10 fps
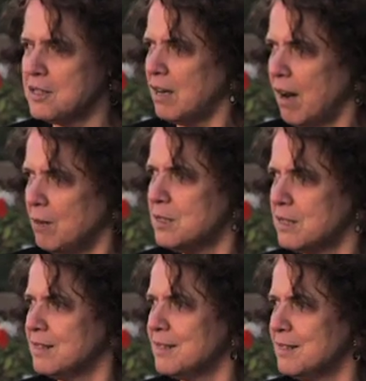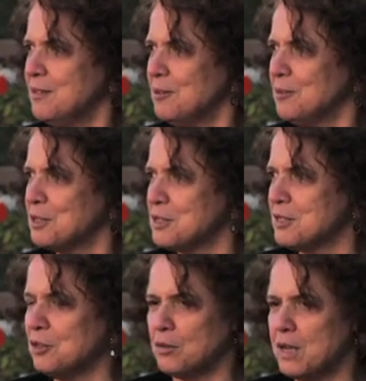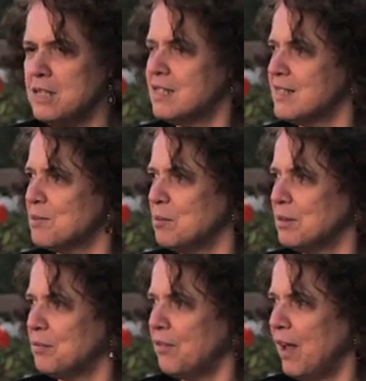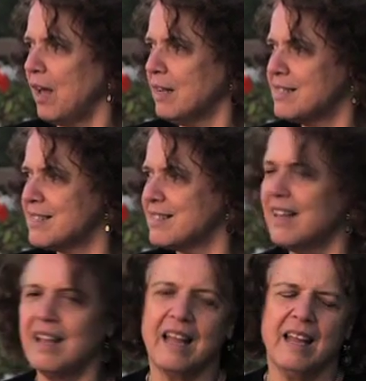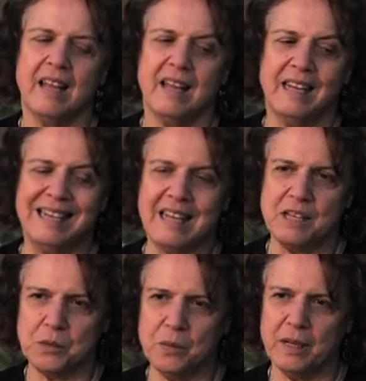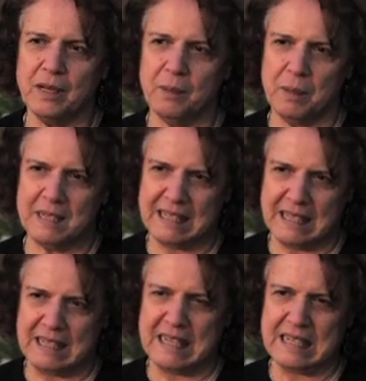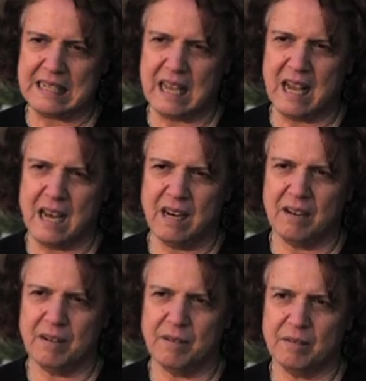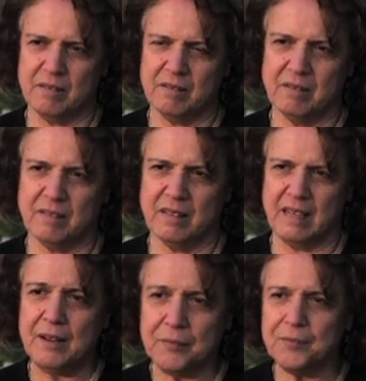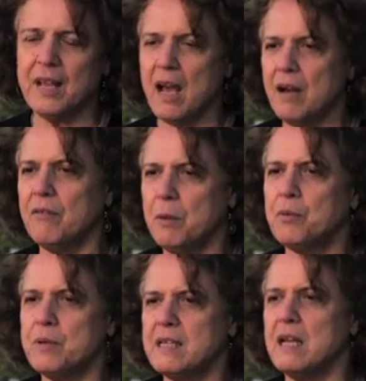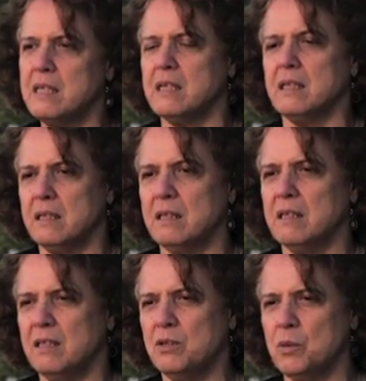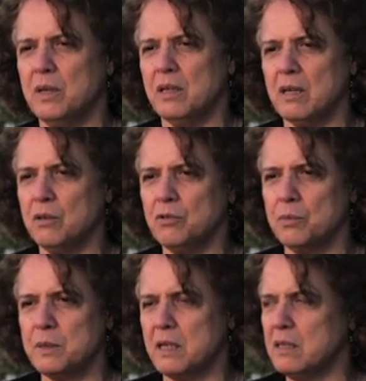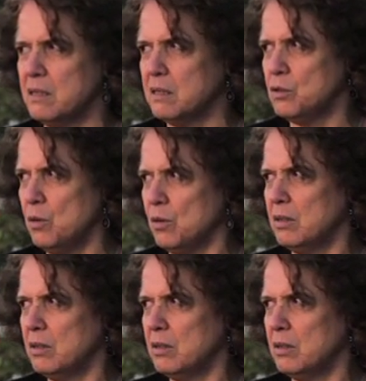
our houses, which is not racism but facts, in Israel, Palestinians are, if they are represented, usually they are not represented at all.